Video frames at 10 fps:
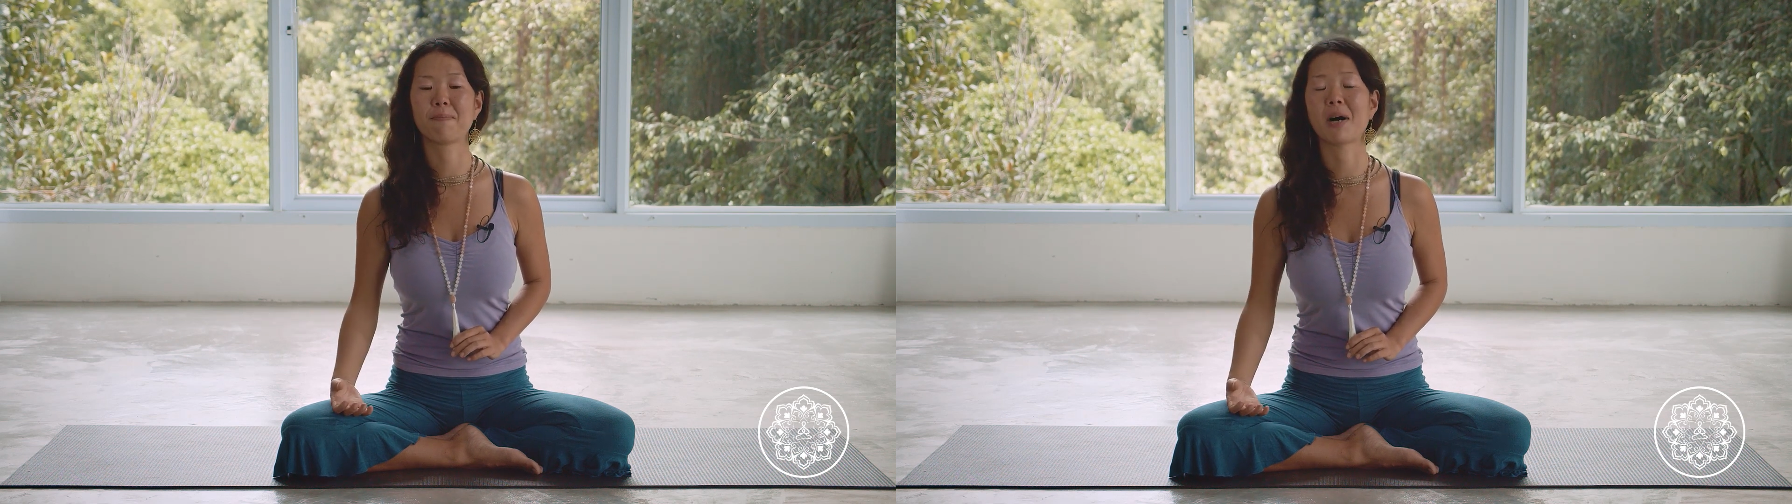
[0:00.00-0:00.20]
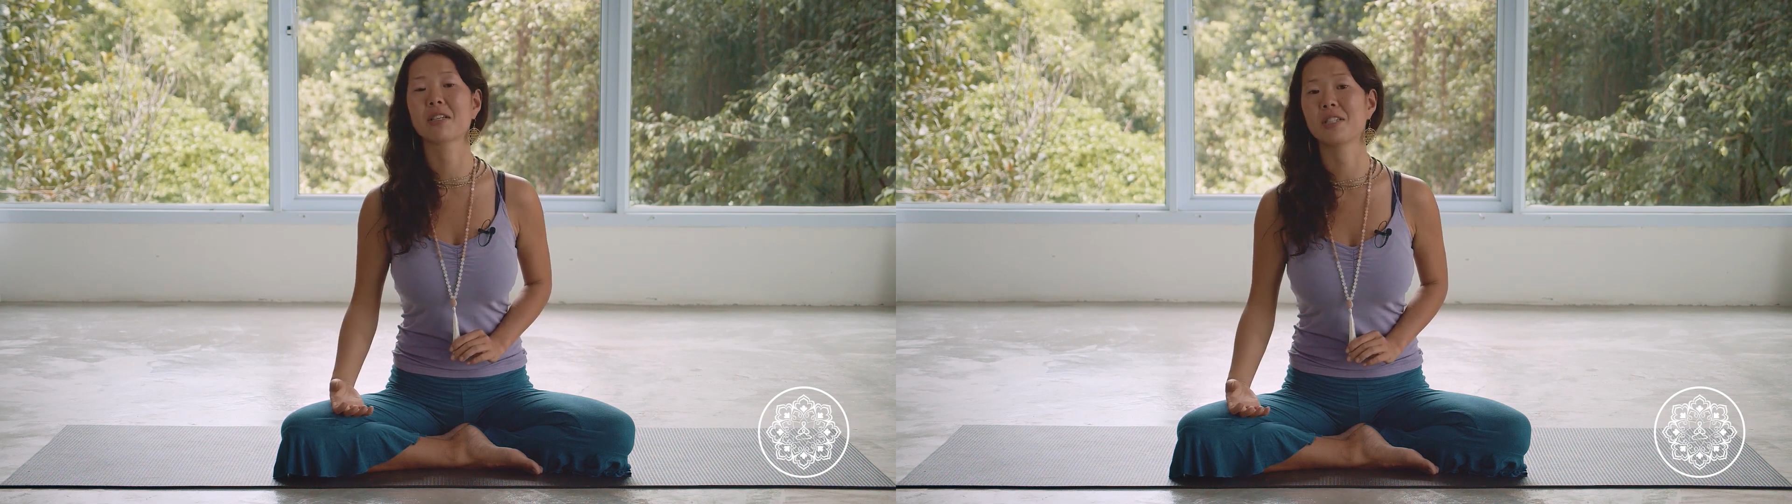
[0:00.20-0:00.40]

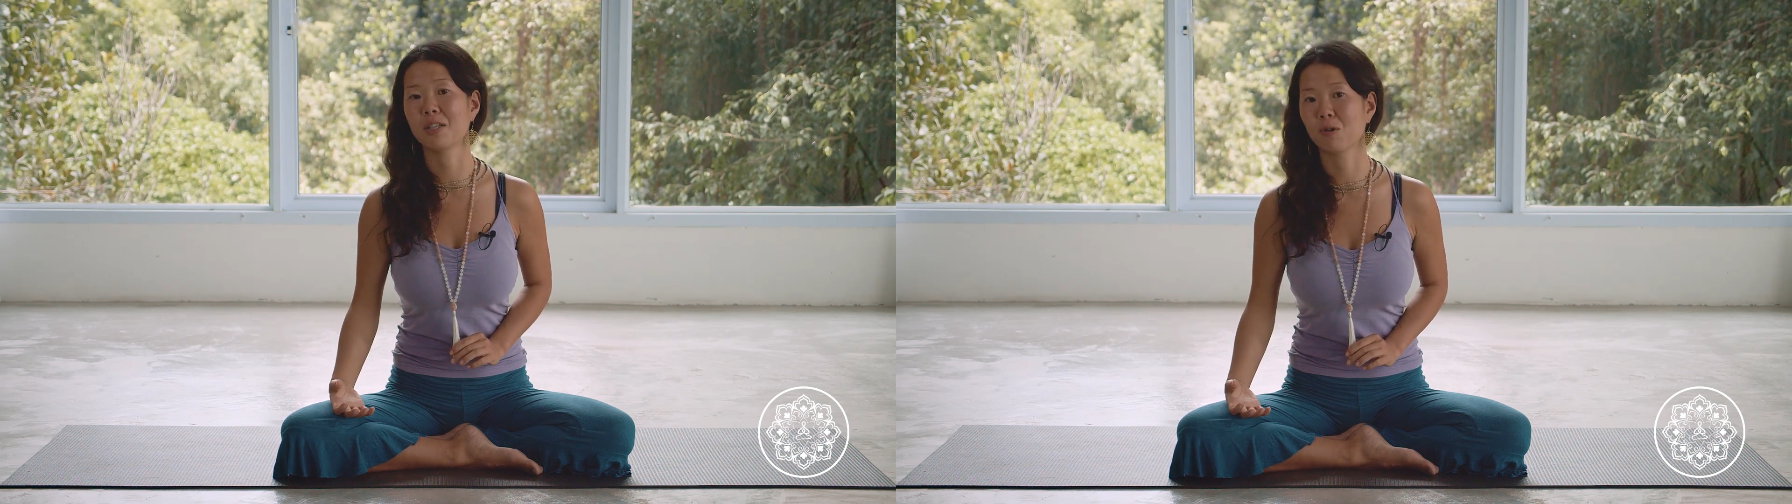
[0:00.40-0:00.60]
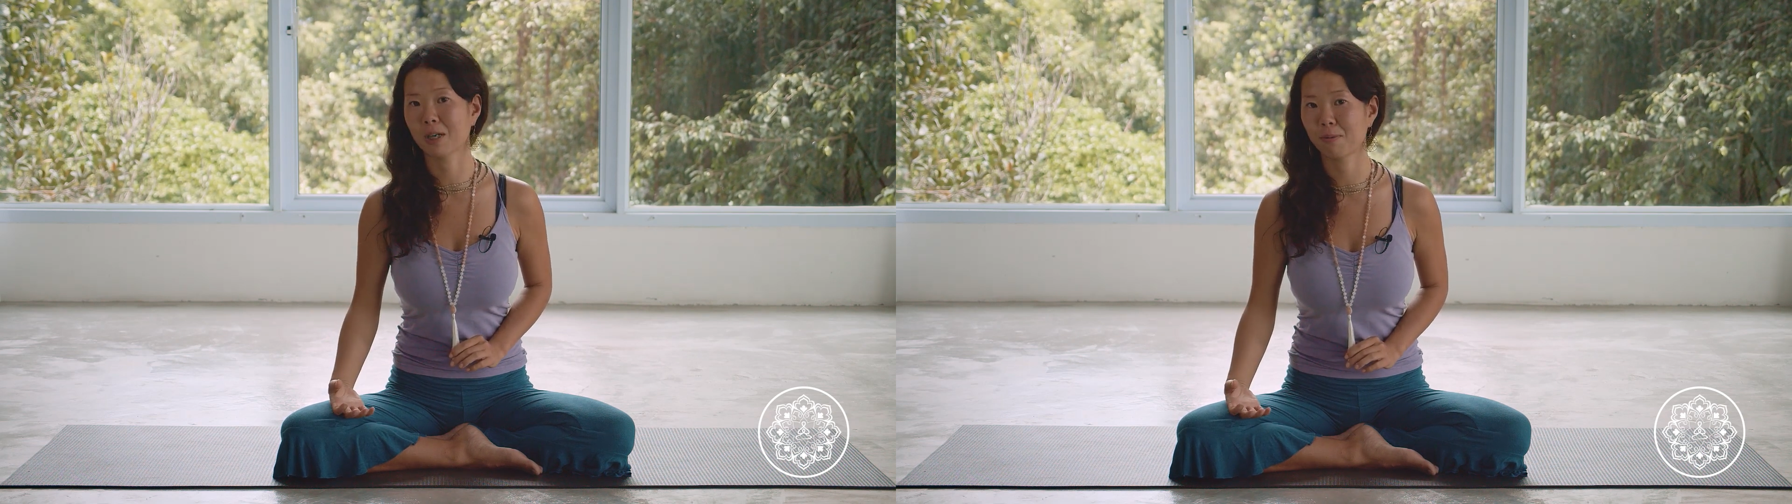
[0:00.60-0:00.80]
bhakti
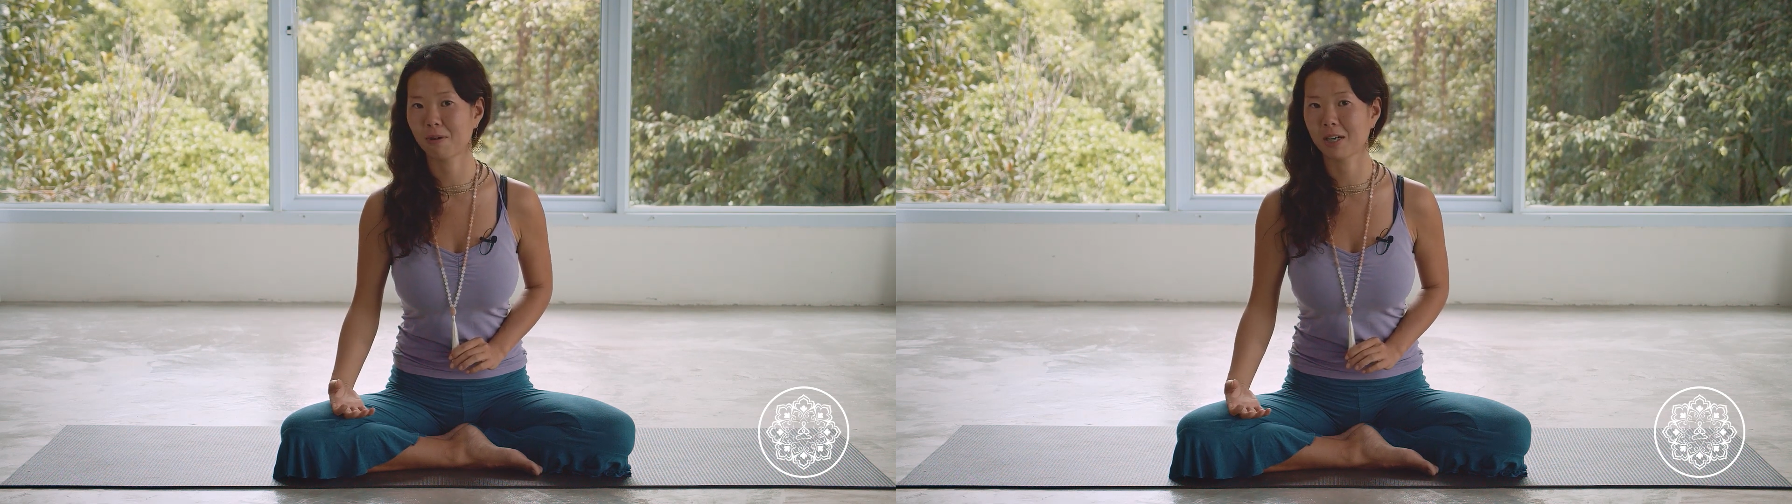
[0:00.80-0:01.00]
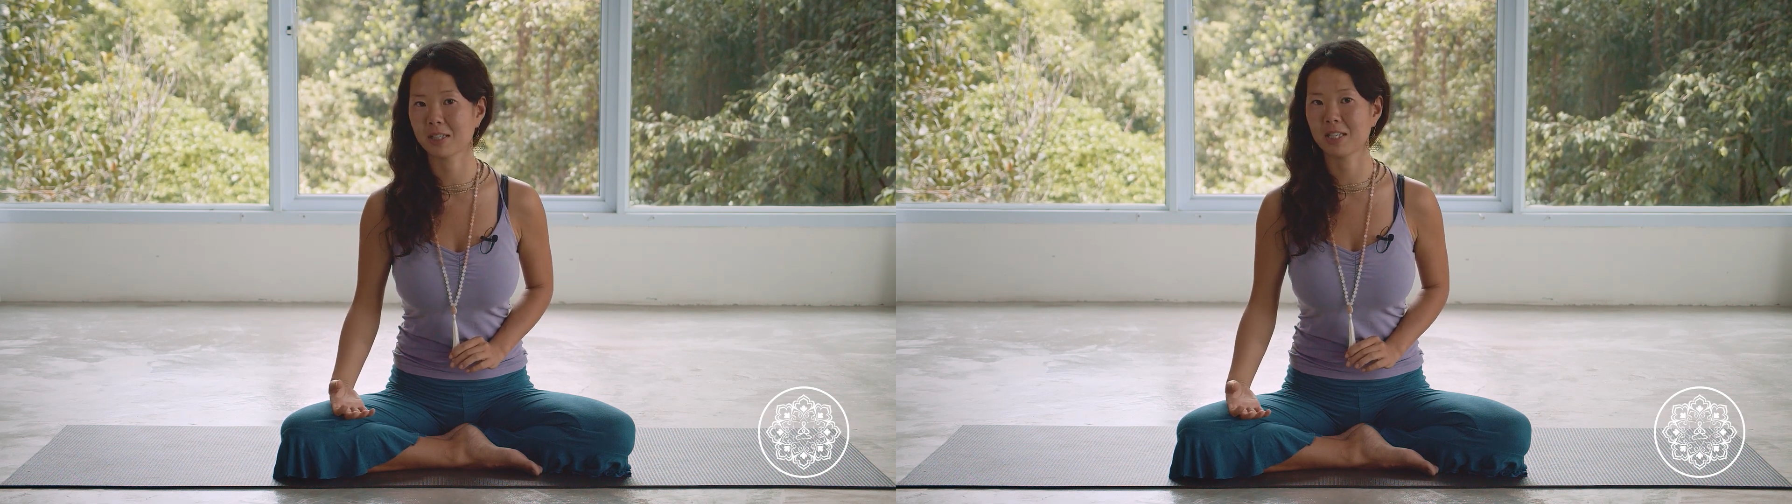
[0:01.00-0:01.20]
yoga
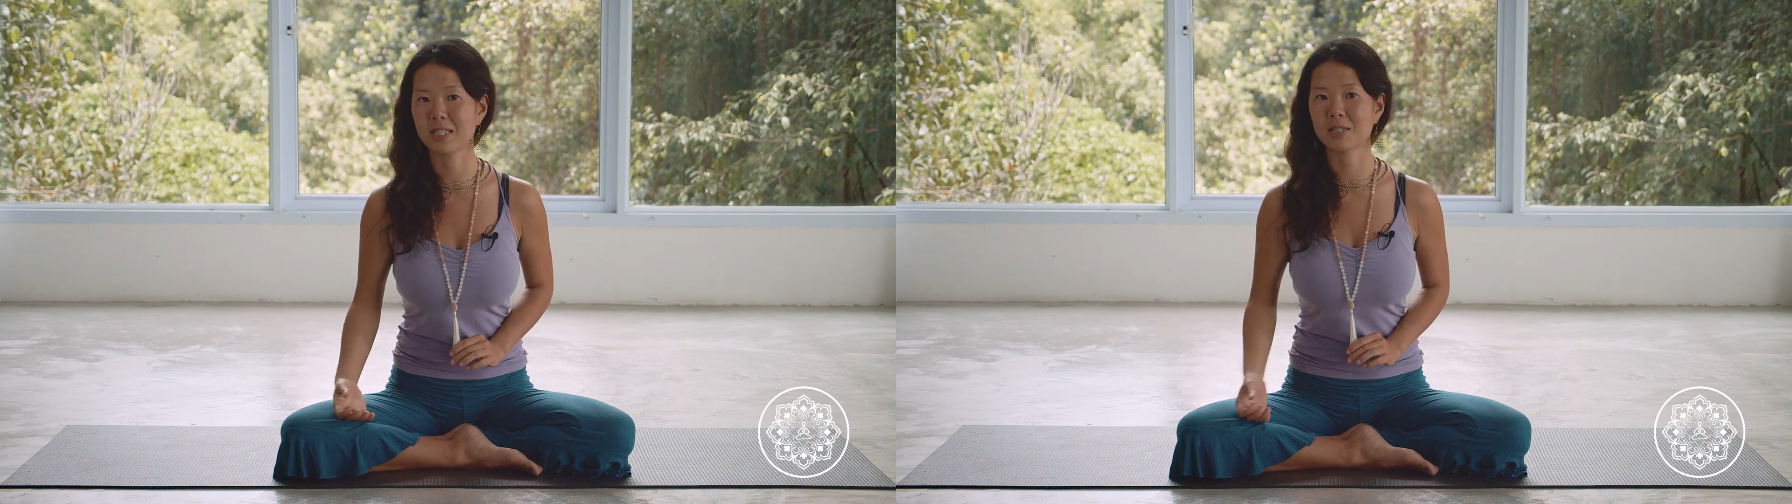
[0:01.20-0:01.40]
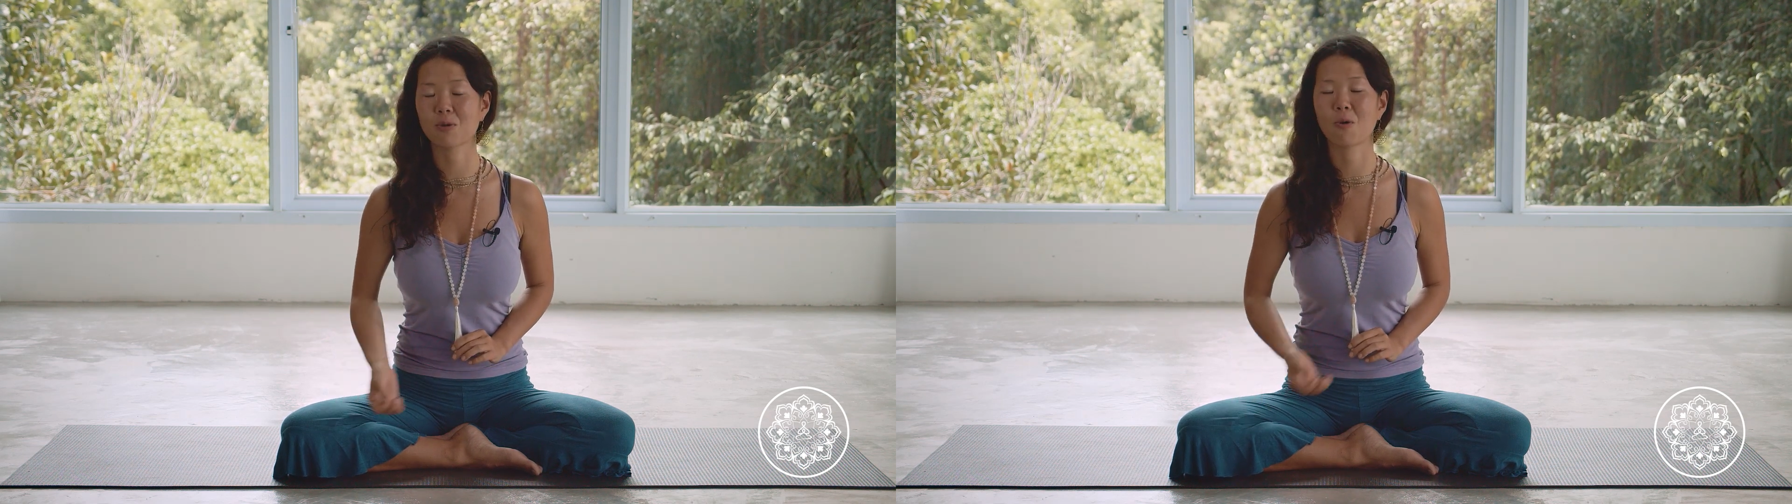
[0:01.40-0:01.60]
practice